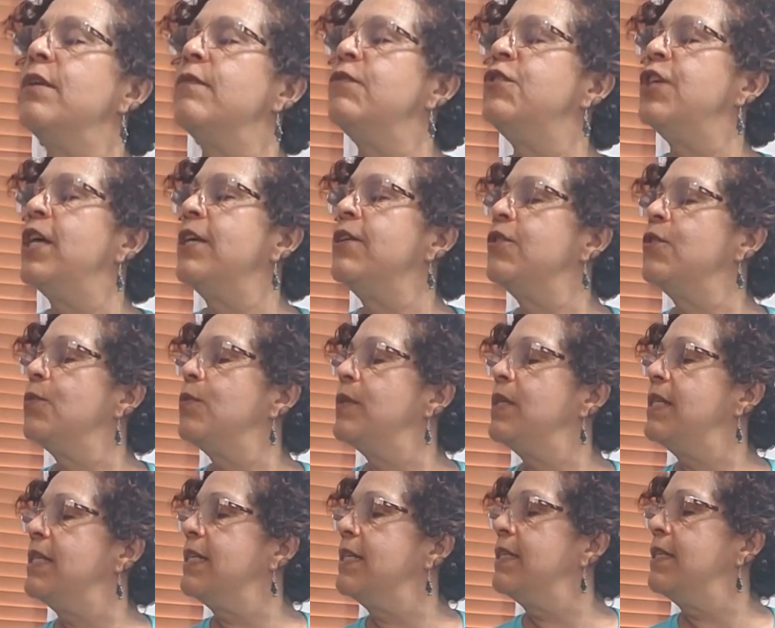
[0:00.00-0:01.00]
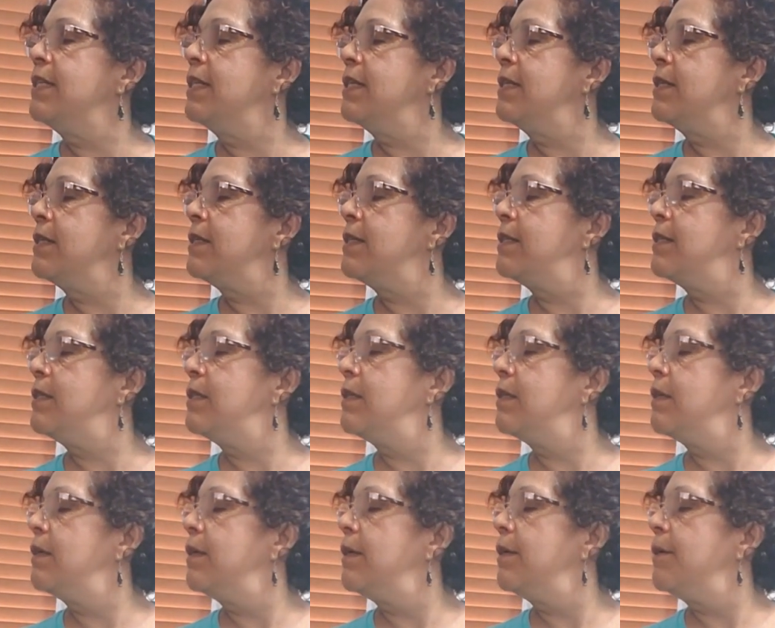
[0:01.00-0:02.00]
of gentle
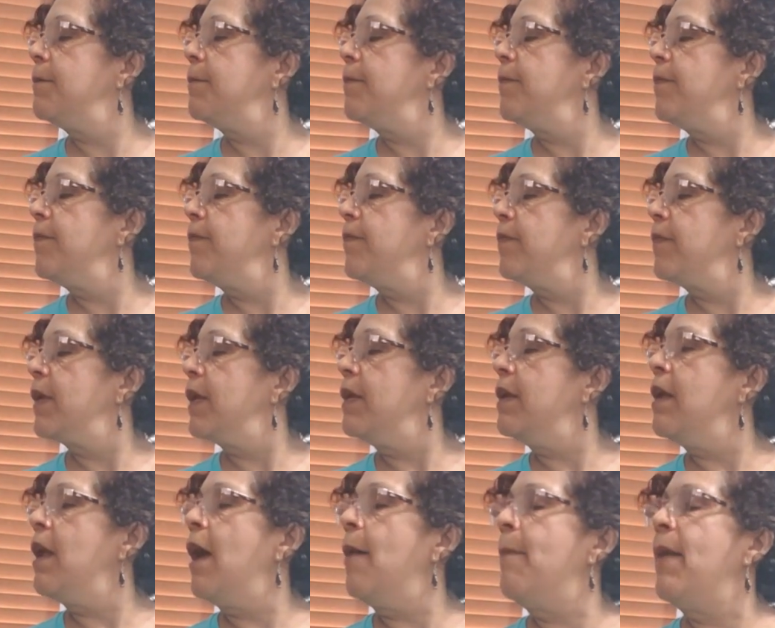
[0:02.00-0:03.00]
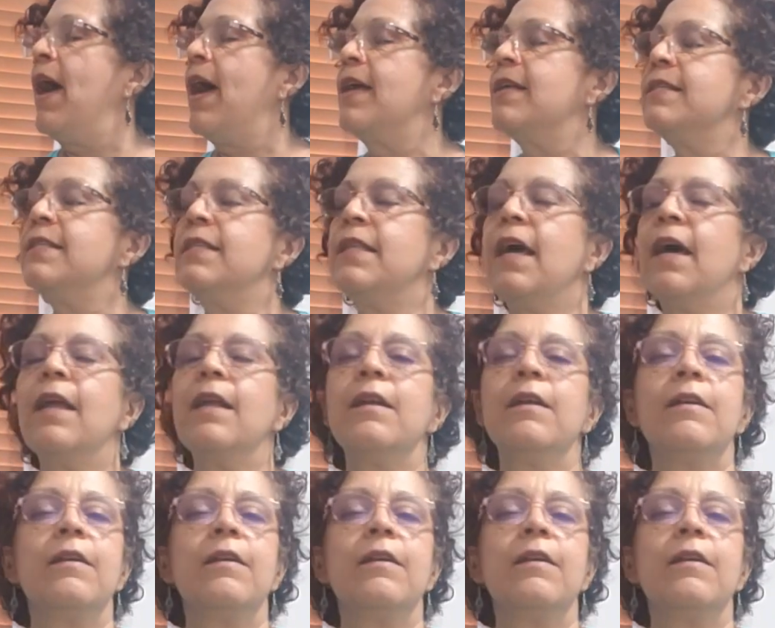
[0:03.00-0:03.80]
resistance, not past that.